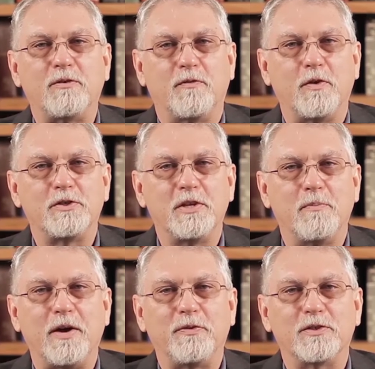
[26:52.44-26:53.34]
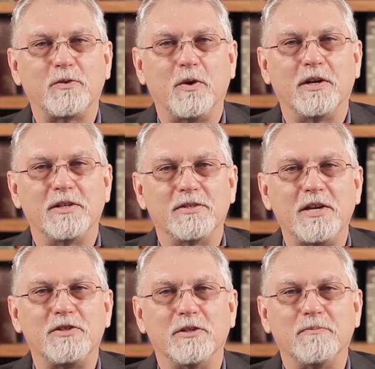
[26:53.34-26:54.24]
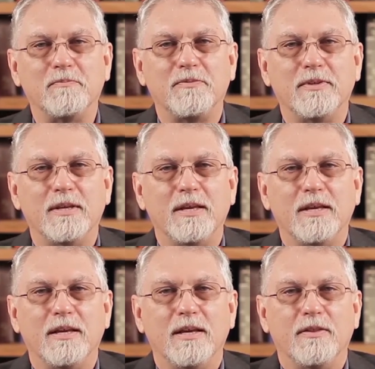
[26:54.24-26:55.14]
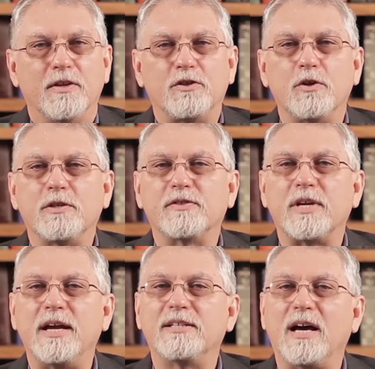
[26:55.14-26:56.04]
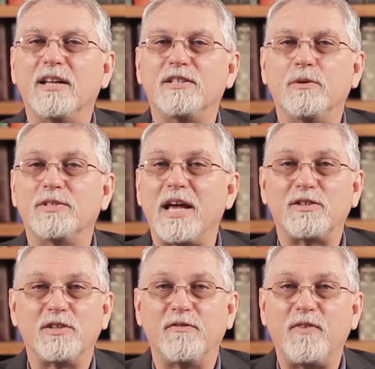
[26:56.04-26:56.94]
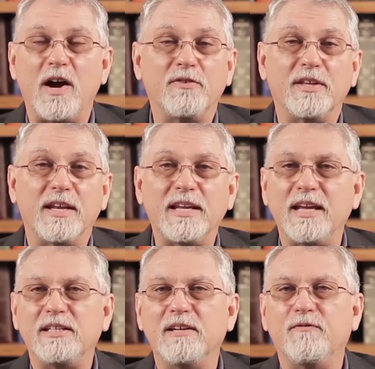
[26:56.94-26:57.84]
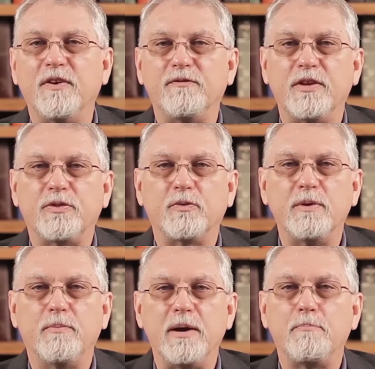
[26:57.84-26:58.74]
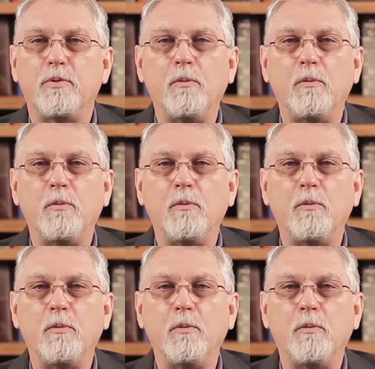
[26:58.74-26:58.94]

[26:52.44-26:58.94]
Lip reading: controversy about this organization. The Church of Scientology was actually founded in 1953 by